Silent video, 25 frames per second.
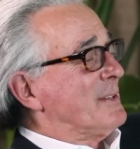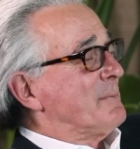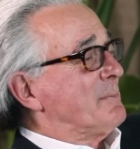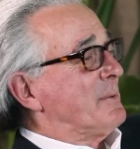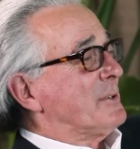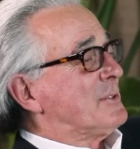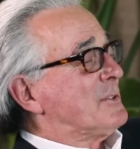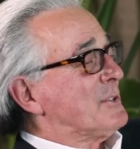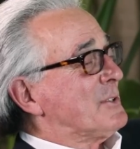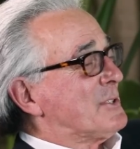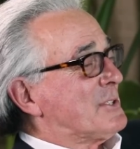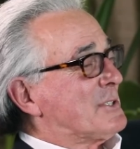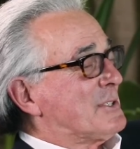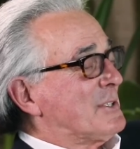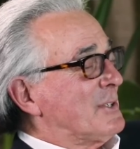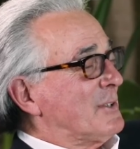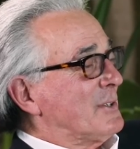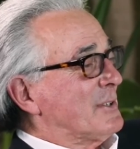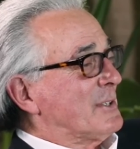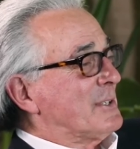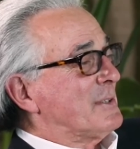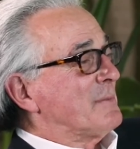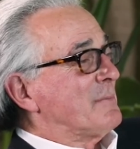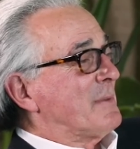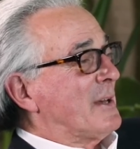But you still
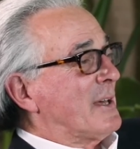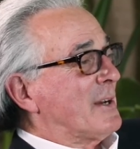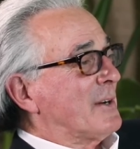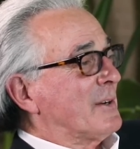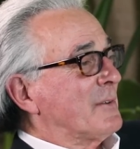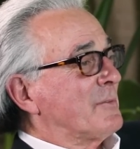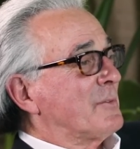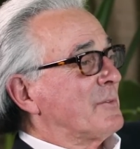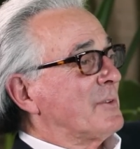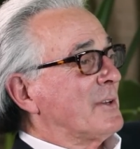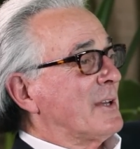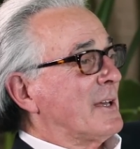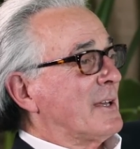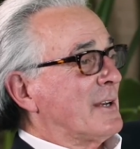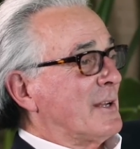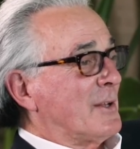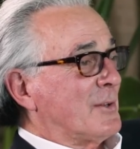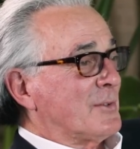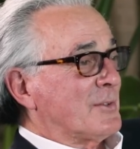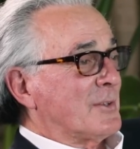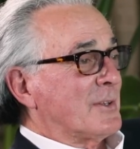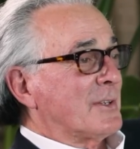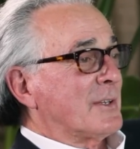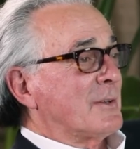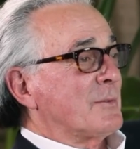didn't matter if you had
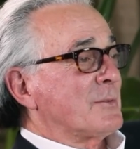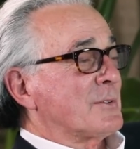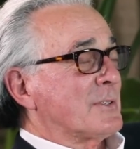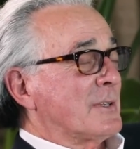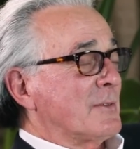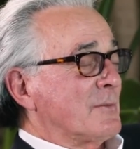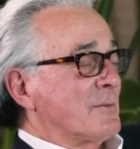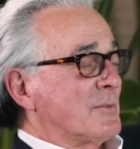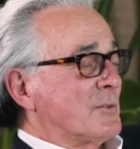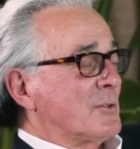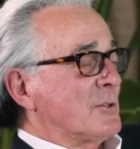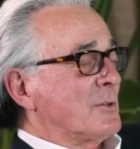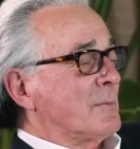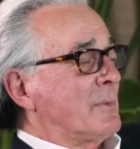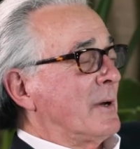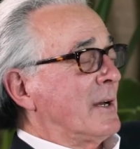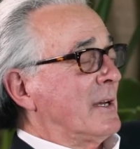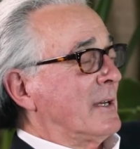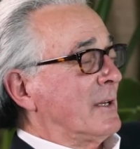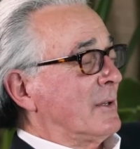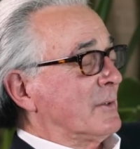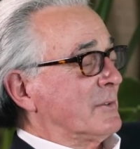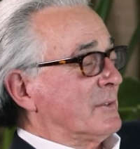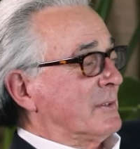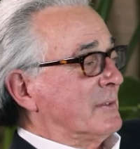Elton. It was given to you
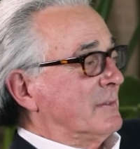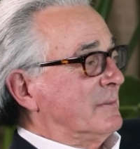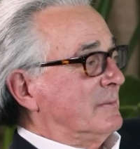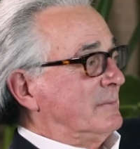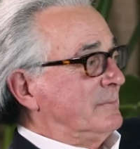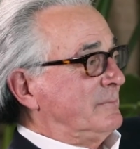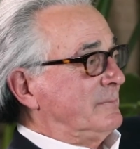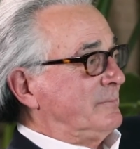by Elton.